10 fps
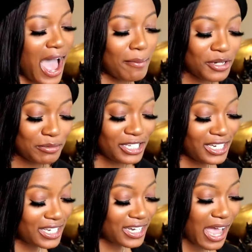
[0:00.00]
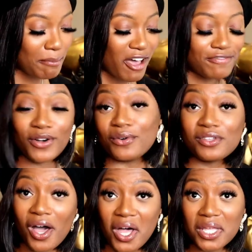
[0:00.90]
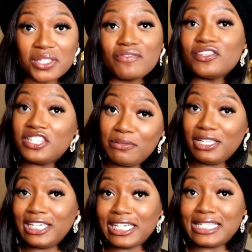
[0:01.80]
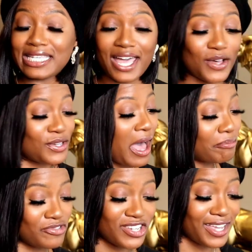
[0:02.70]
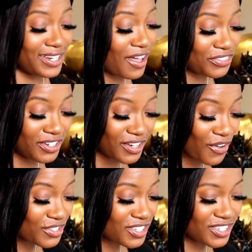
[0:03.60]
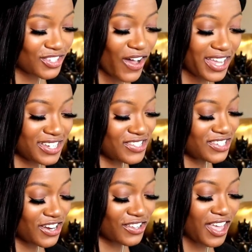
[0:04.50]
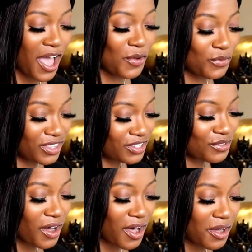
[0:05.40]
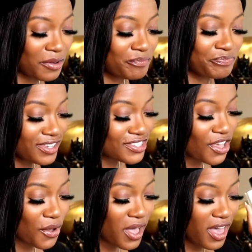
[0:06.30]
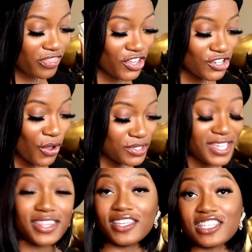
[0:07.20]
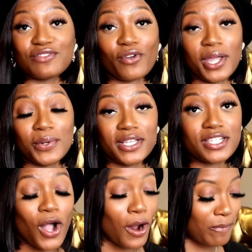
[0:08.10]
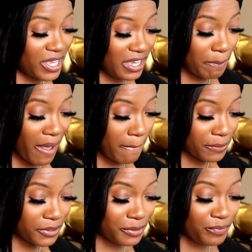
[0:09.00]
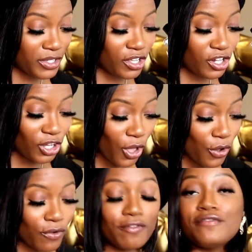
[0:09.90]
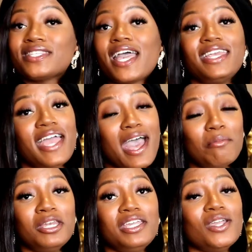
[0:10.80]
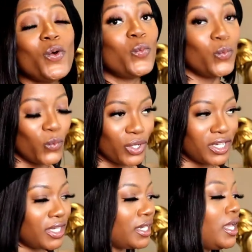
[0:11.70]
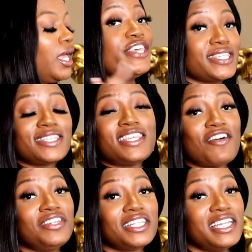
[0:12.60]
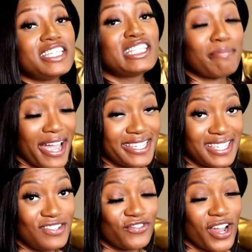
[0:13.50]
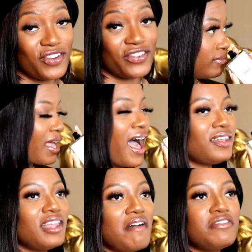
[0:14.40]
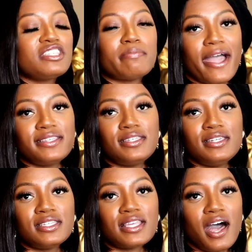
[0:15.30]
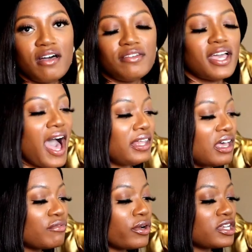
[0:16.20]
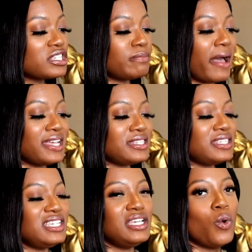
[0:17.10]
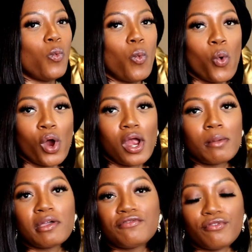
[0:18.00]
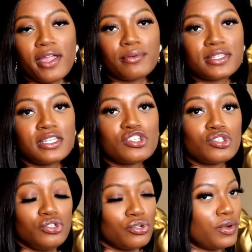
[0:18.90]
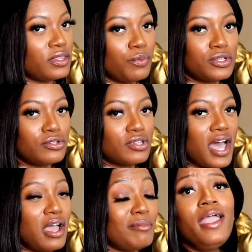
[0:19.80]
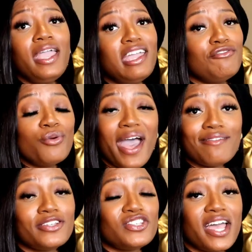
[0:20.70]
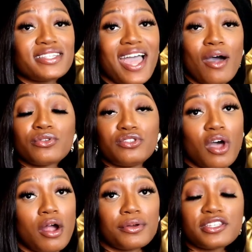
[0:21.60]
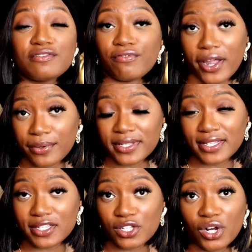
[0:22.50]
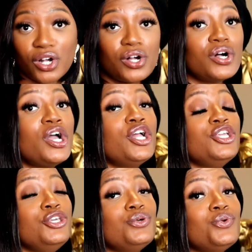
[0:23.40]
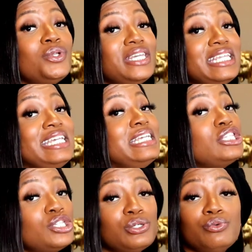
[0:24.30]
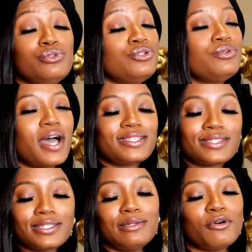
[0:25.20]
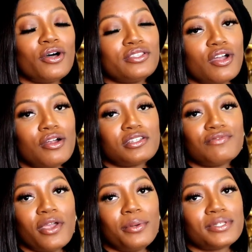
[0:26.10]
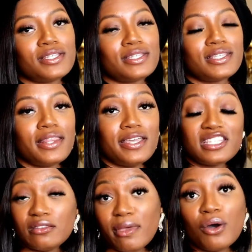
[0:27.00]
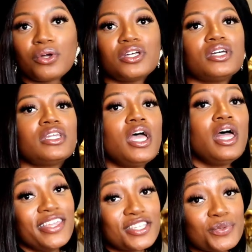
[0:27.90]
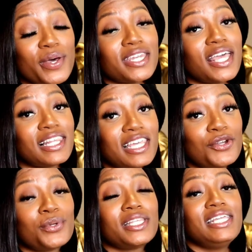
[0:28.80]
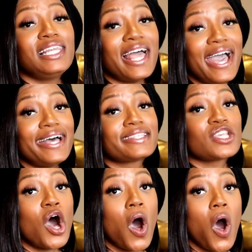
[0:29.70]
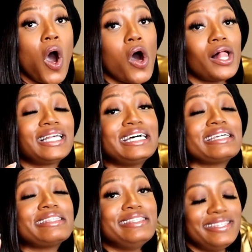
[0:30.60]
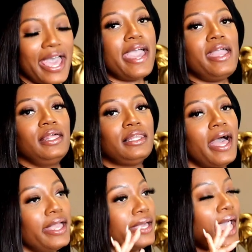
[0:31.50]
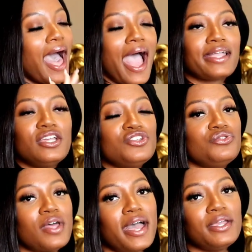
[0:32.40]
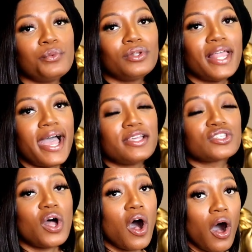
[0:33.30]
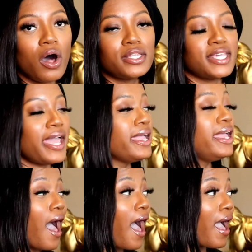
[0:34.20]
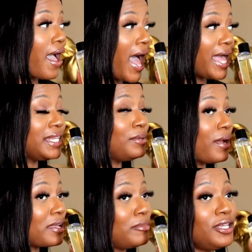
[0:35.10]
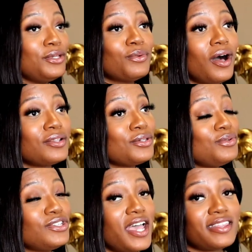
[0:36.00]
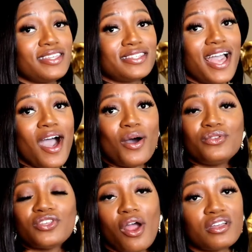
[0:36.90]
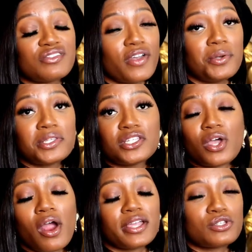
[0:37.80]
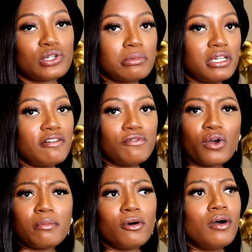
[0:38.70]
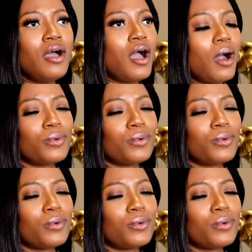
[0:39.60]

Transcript: I'm gonna be looking at my phone, y'all, so if you see me looking down, I'm checking out the notes so I can share that with you all. So the notes in this fragrance are pink pepper, cloves, and ebony wood. This is definitely a spicy fragrance. I love the spiciness of it. I love wearing spicy, warm fragrances during the winter time. If you haven't checked out Zara's fragrances, girl, you need to. Do not sleep on Zara's fragrances. They smell good. This one literally lasts all day. Like, I kid you not, it will last all day. I highly recommend you all to check this out. Zara's fragrances are extremely affordable.